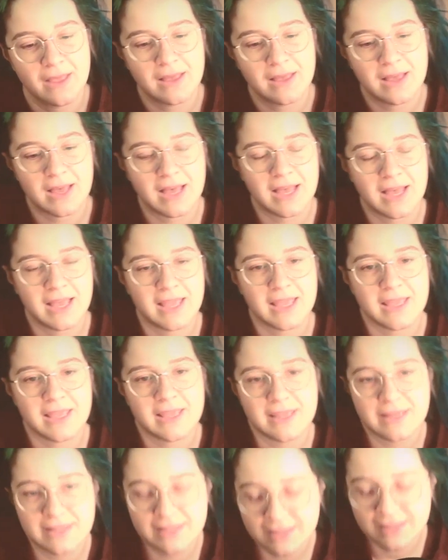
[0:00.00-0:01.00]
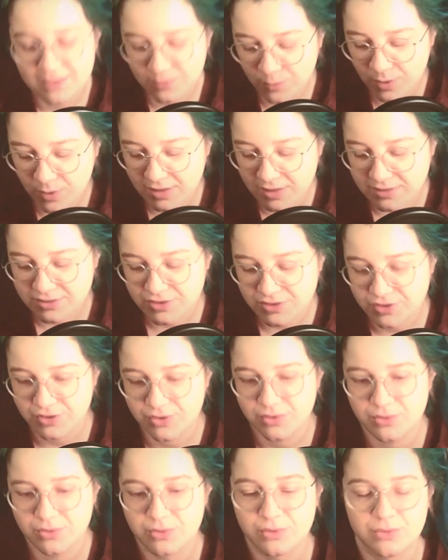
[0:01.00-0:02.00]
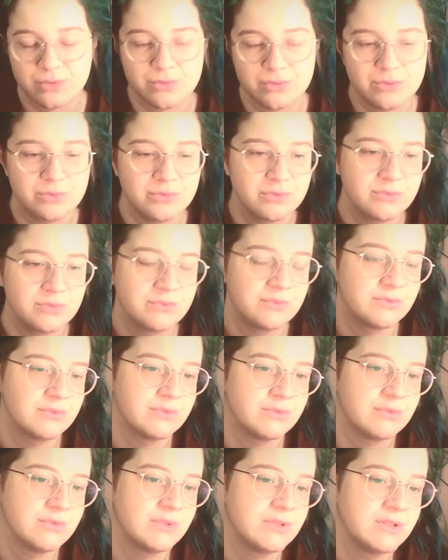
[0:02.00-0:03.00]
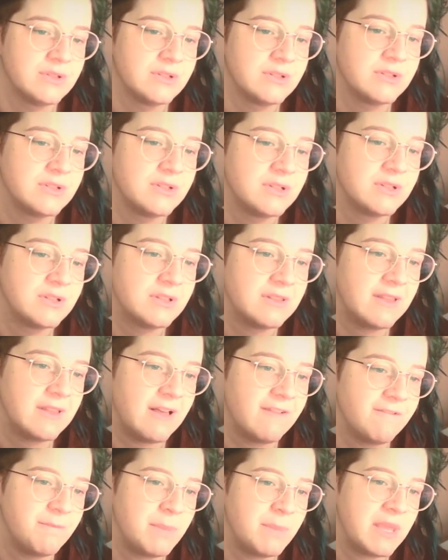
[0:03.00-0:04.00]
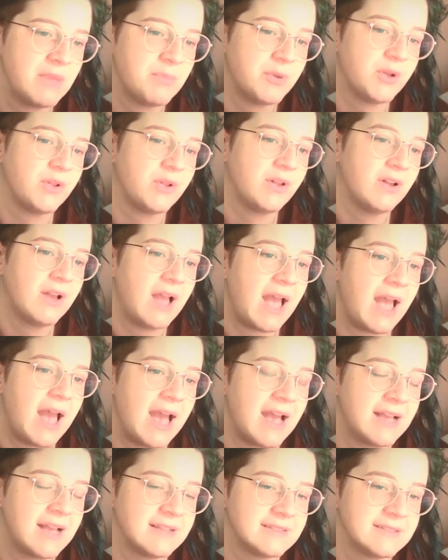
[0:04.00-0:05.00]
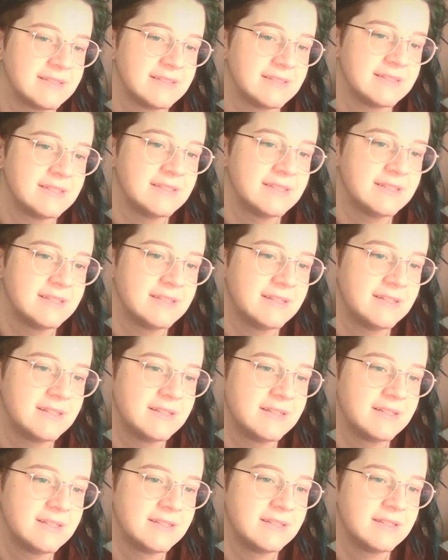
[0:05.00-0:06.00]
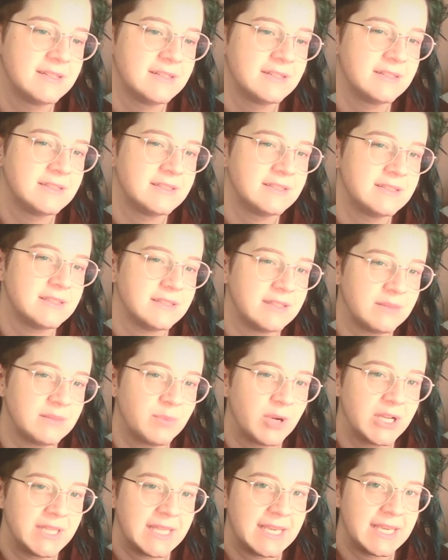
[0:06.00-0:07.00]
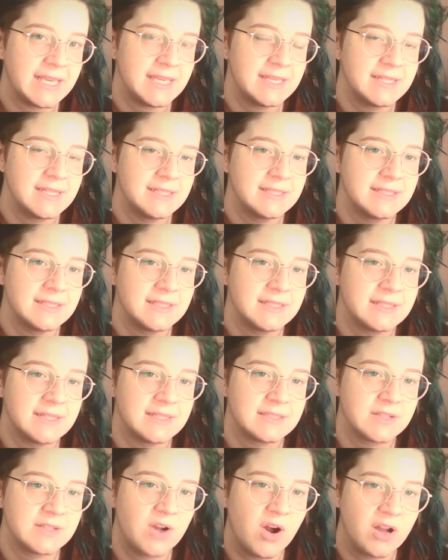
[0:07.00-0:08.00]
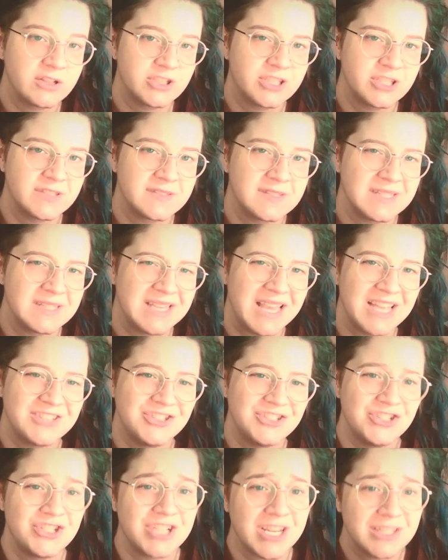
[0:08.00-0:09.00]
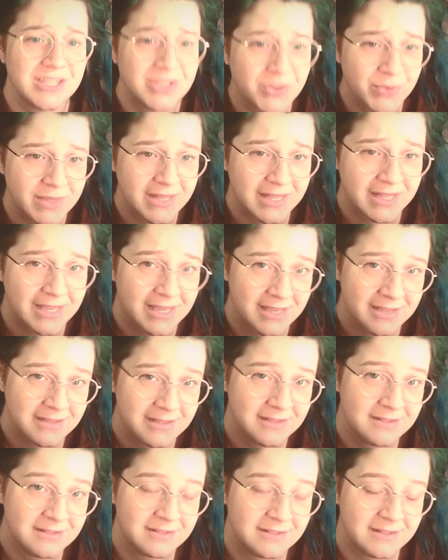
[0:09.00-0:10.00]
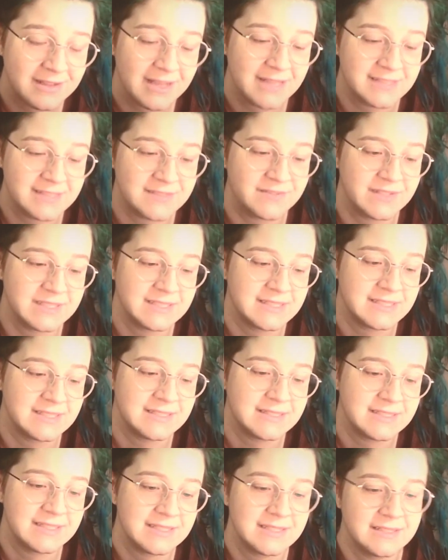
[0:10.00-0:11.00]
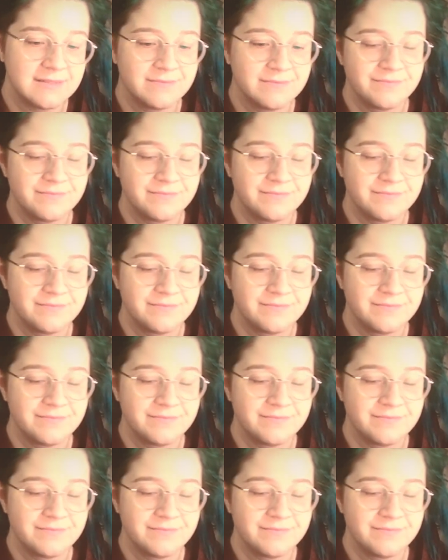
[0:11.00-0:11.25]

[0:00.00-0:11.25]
I want to love people as deliberately and consciously and genuinely as Vincent did.